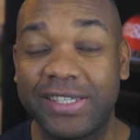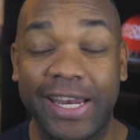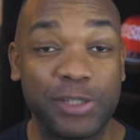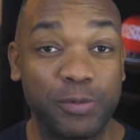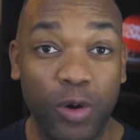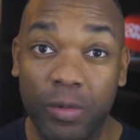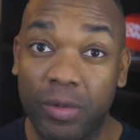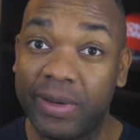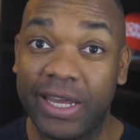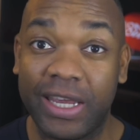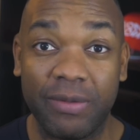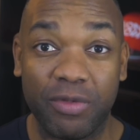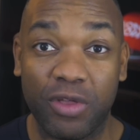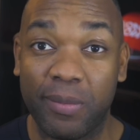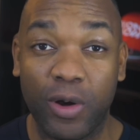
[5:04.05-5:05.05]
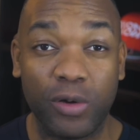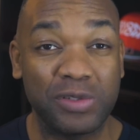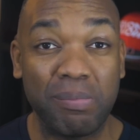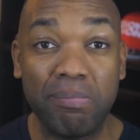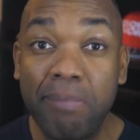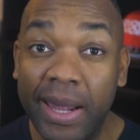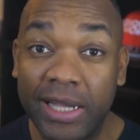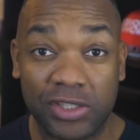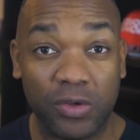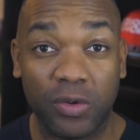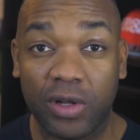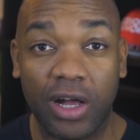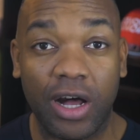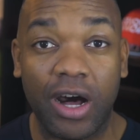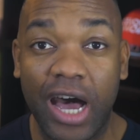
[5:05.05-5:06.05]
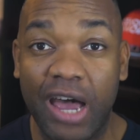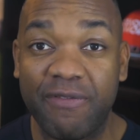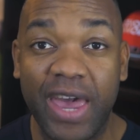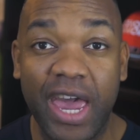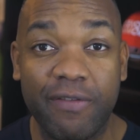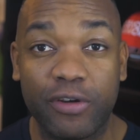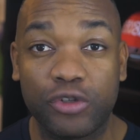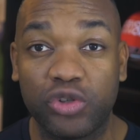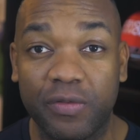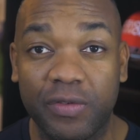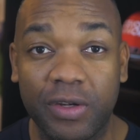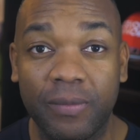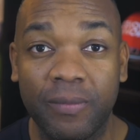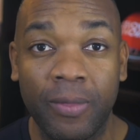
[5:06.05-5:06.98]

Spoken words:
and it's probably the most mental car I've ever driven.